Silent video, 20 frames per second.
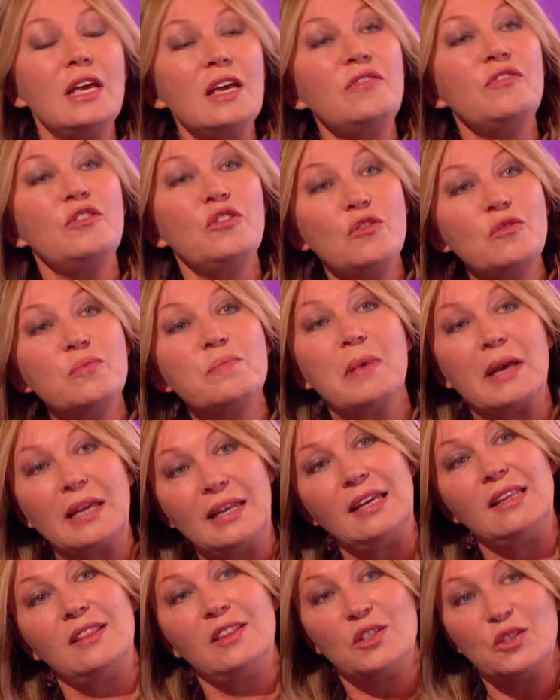if you've been
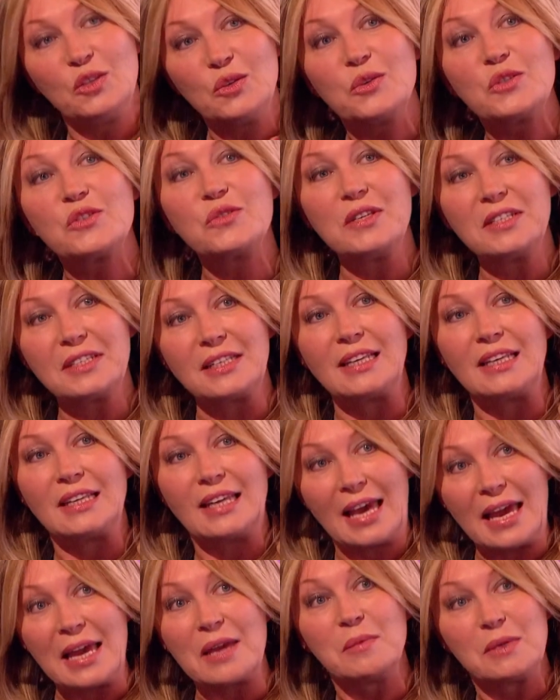in the newsreading
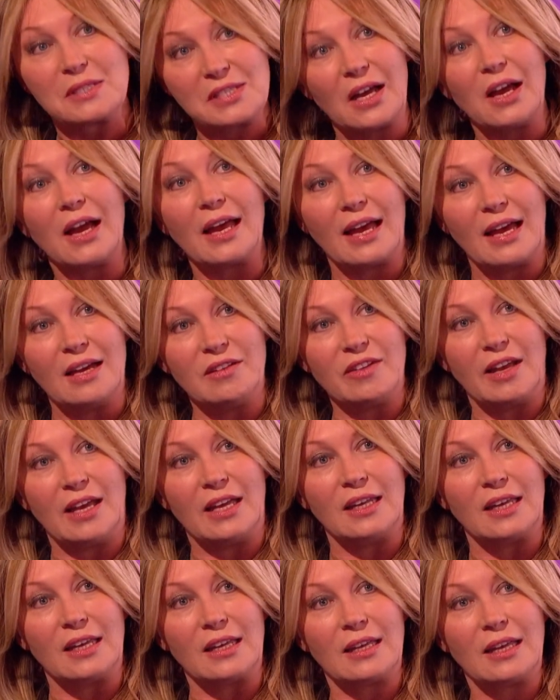game, as I have,
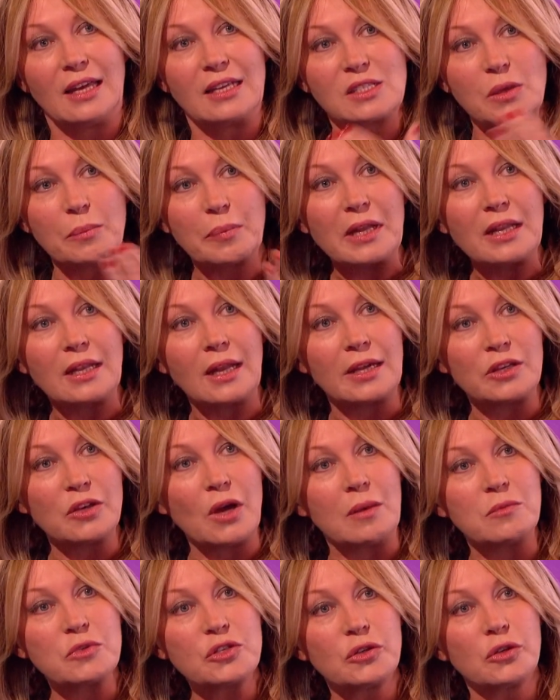Henning, it's a bit like... You,
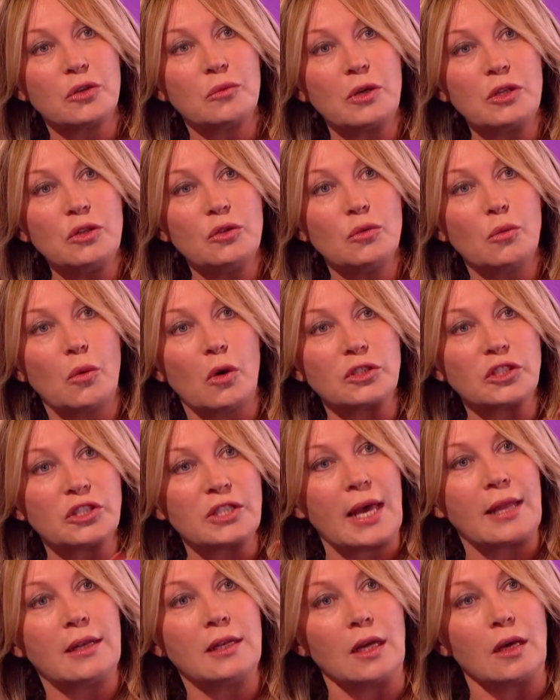I'm sure when you watch
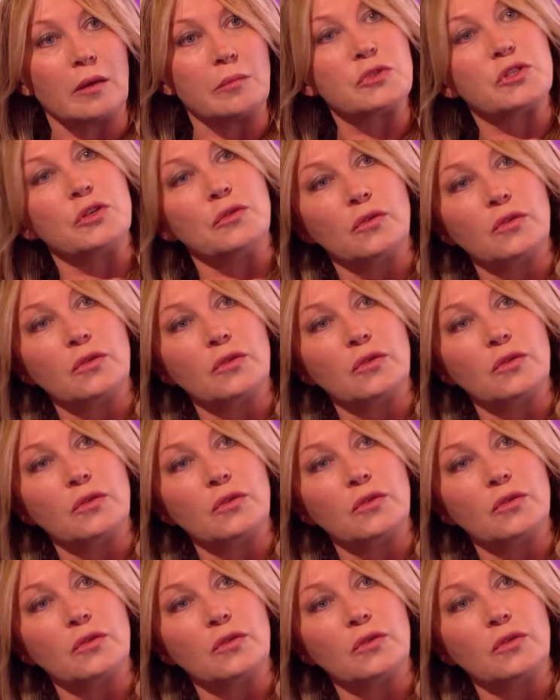stand-ups, you